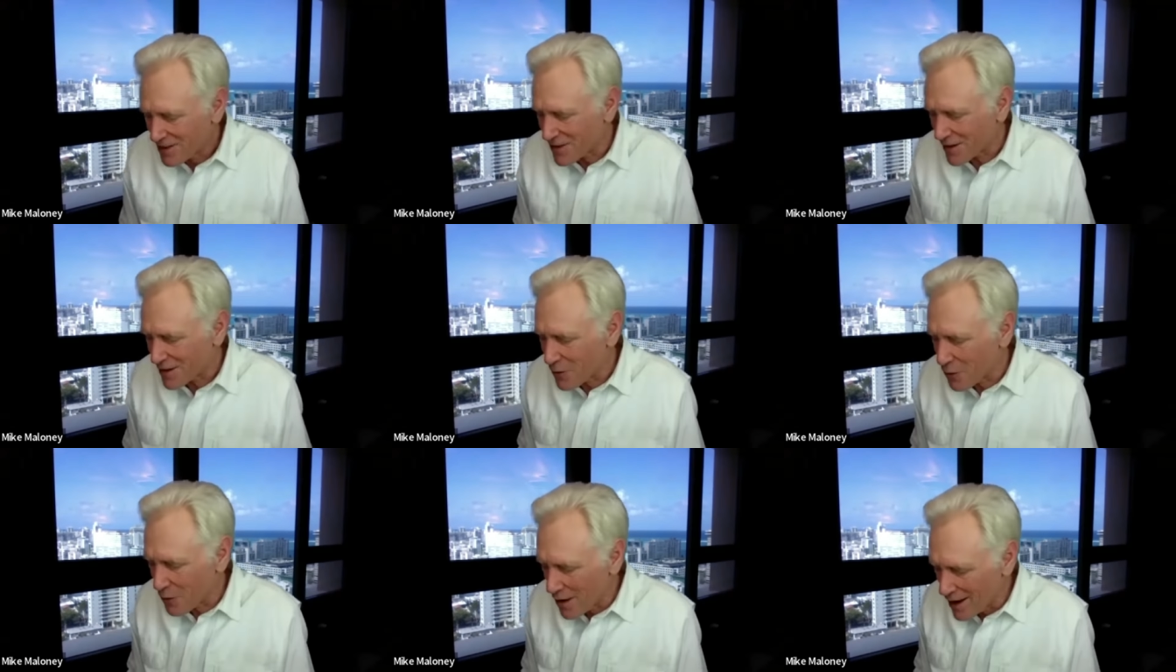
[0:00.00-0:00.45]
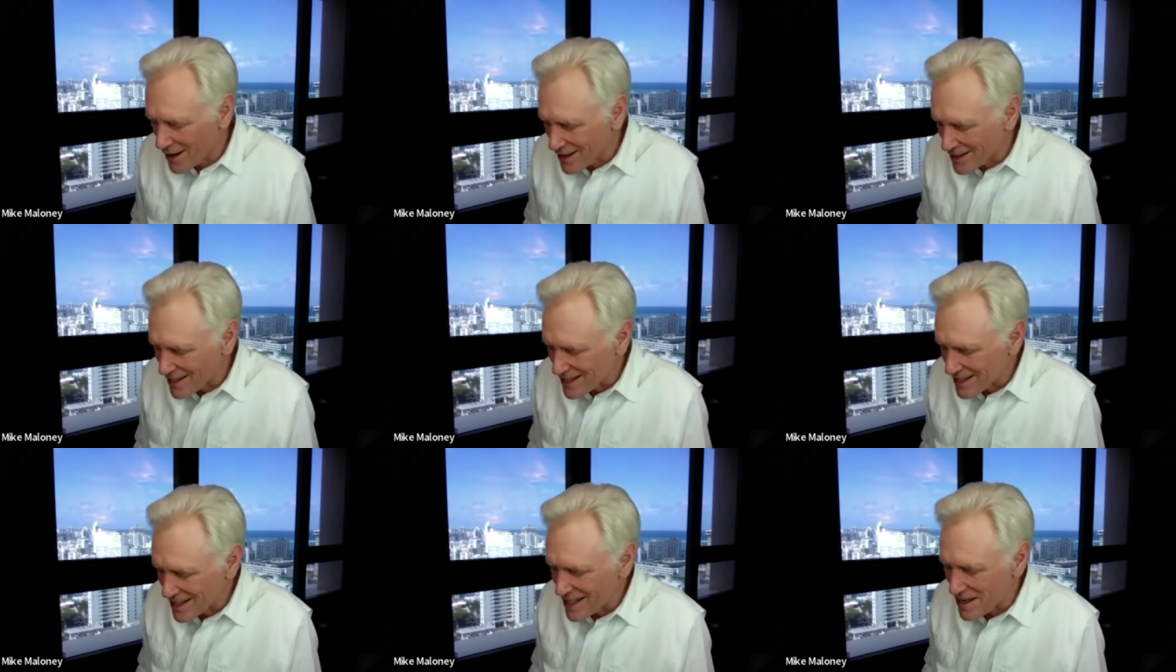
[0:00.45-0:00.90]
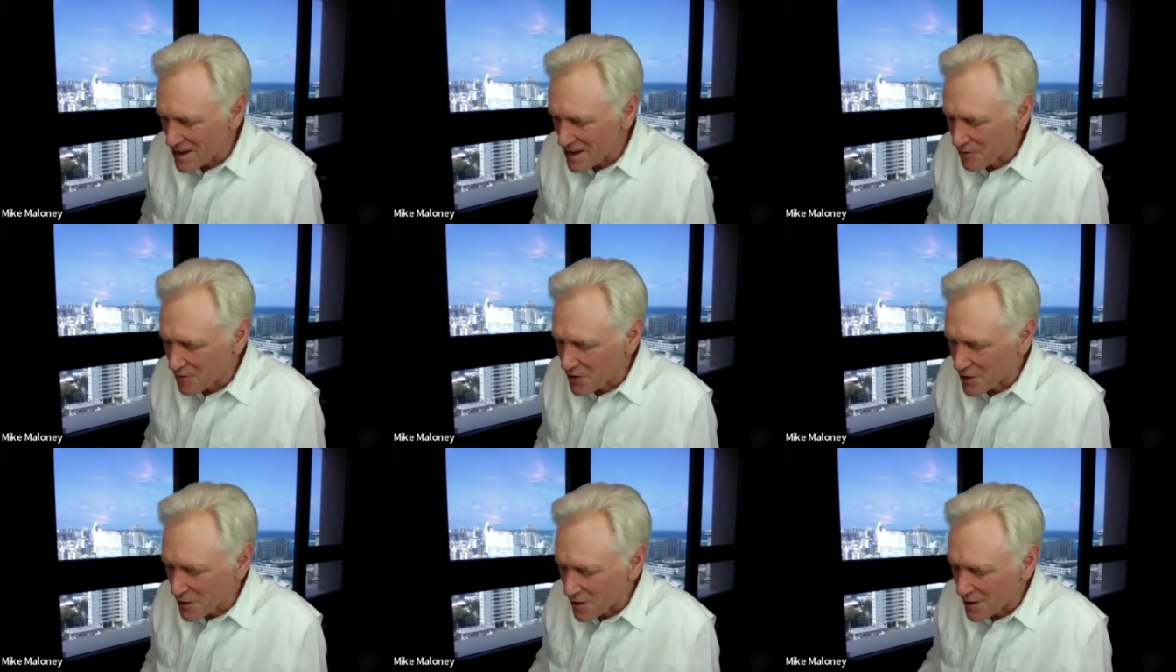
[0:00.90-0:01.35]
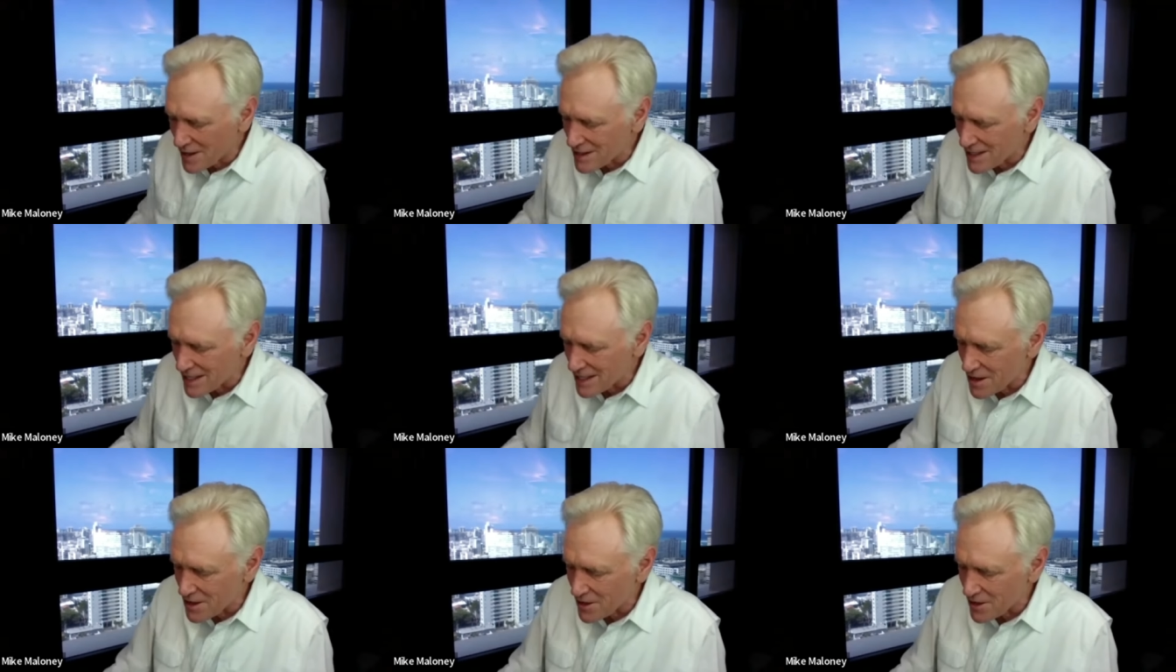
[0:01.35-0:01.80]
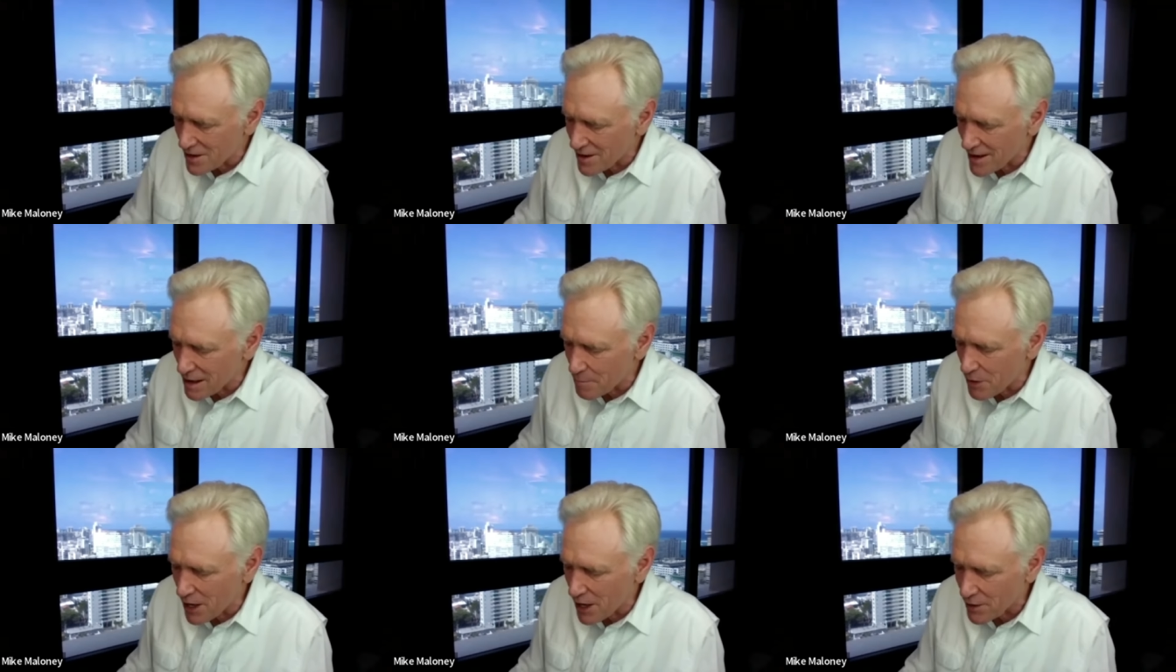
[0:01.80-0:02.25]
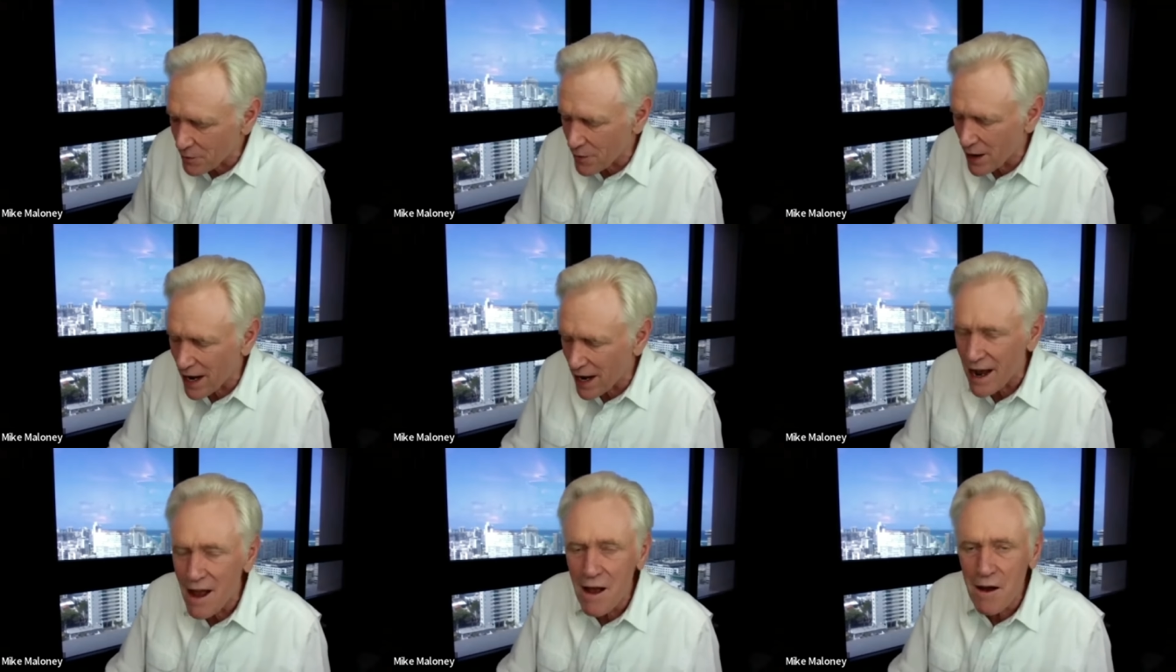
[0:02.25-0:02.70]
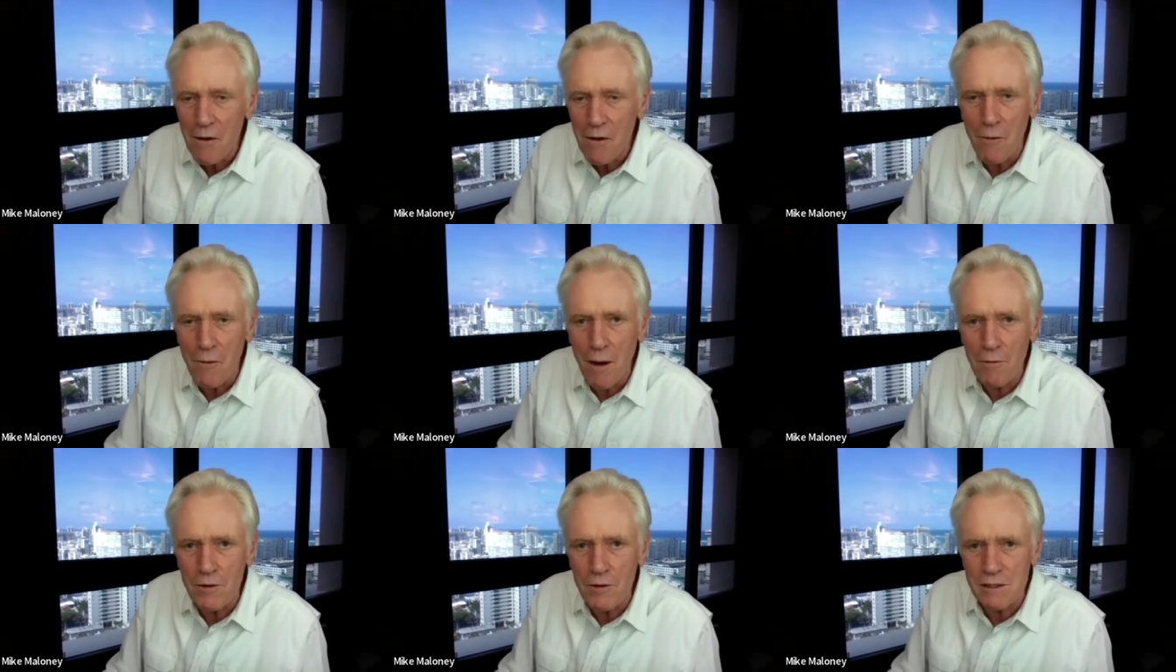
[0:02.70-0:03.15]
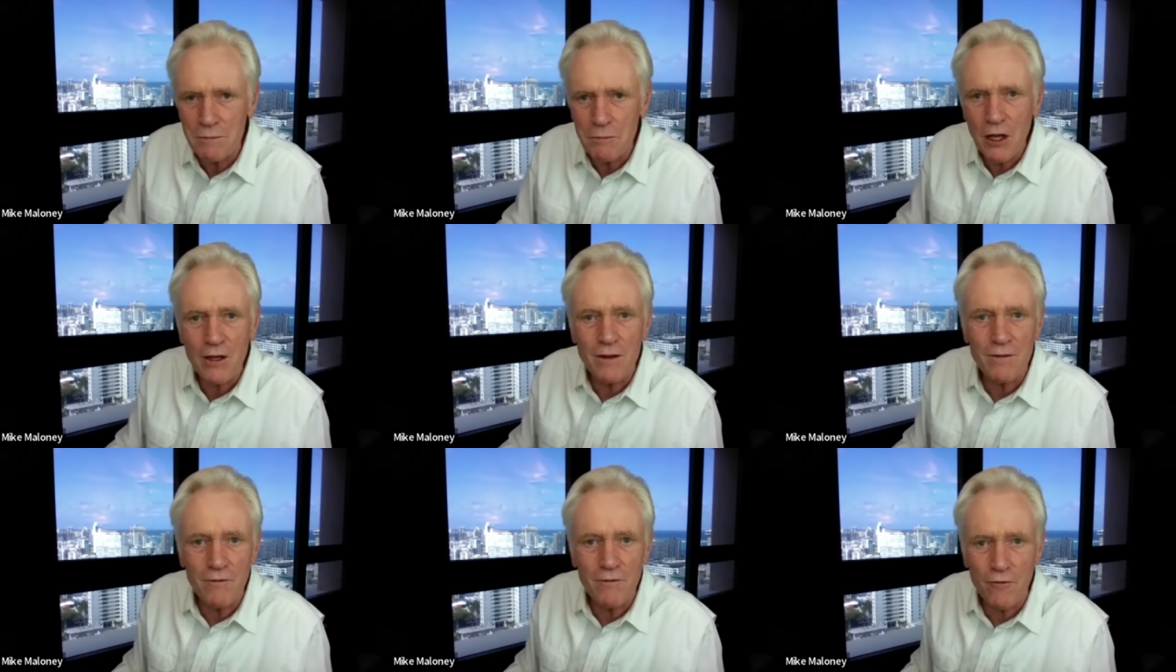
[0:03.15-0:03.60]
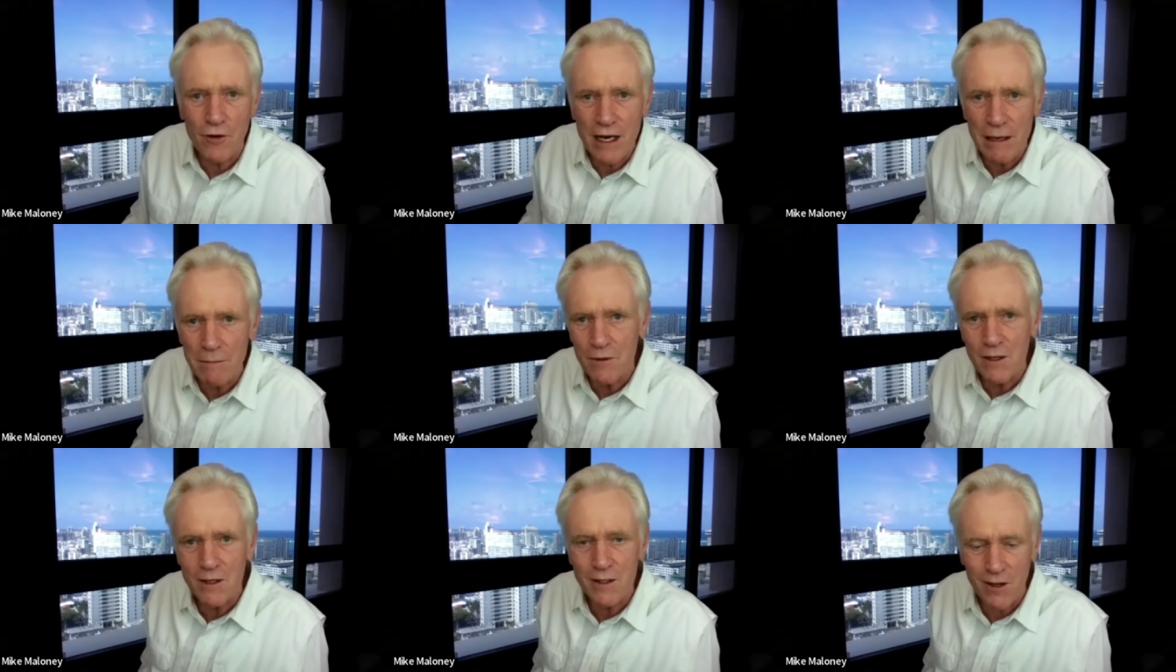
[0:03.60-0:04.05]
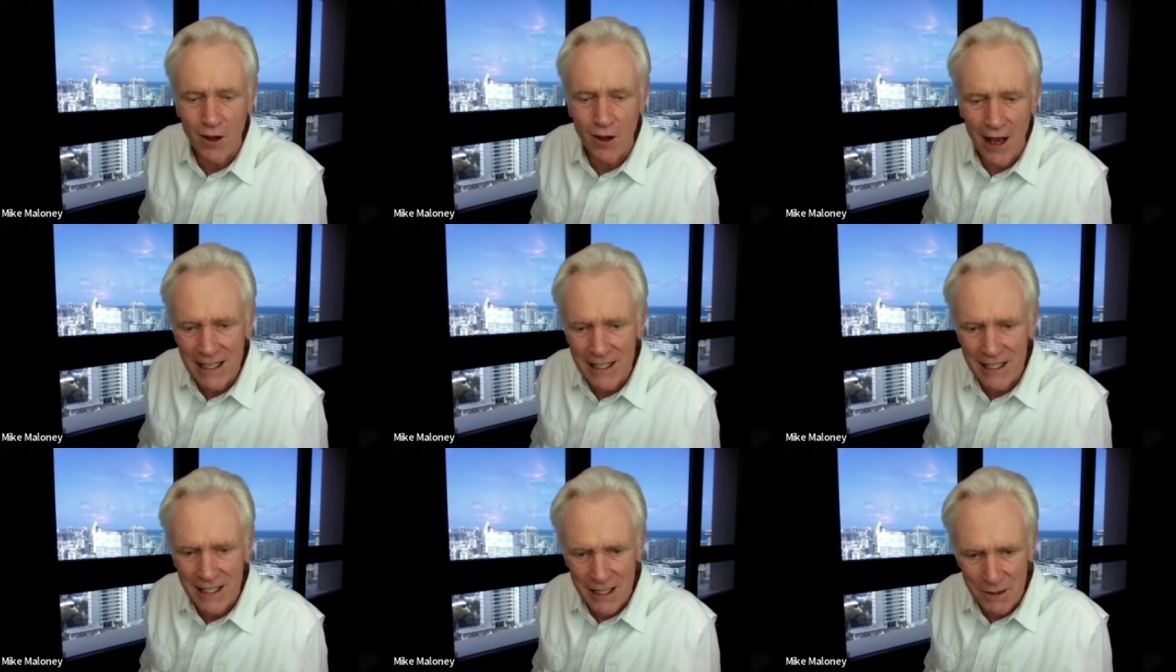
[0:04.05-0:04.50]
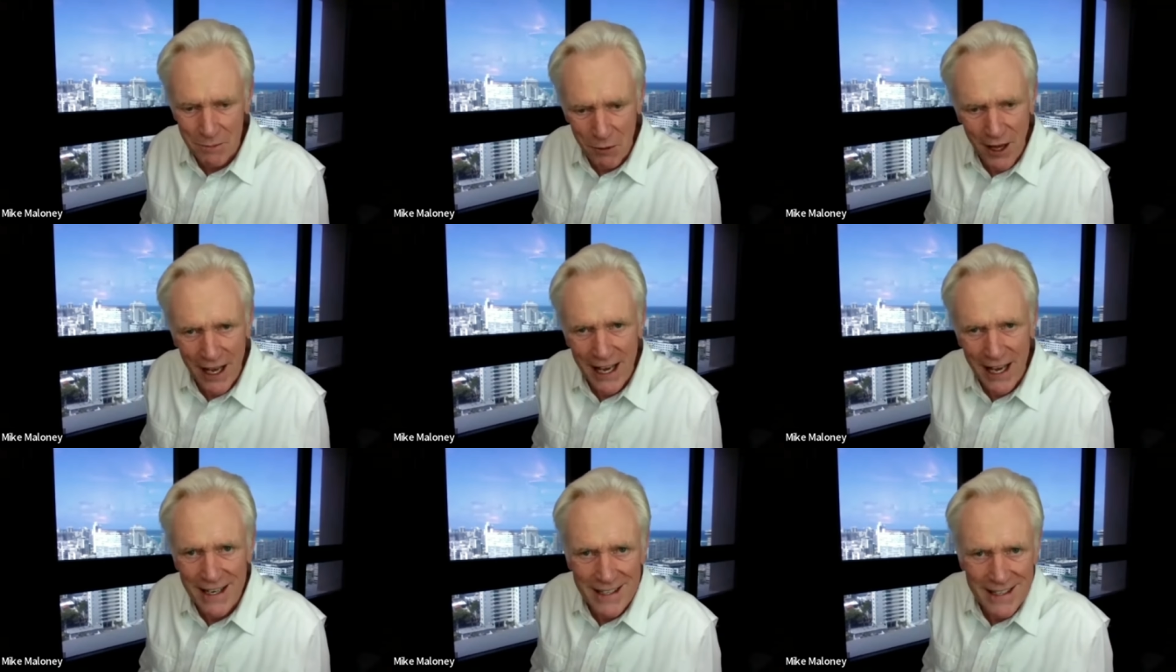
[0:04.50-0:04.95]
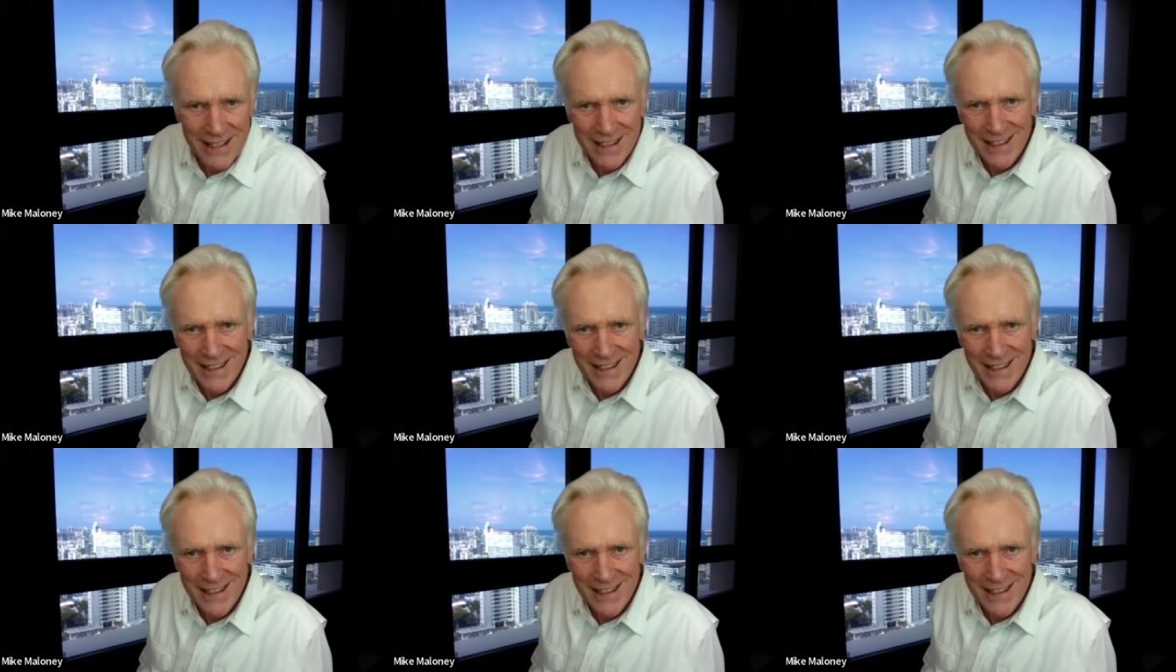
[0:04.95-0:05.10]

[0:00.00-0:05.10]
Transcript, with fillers: The quantity of currency theory, by the way, what was Milton Friedman's license plate?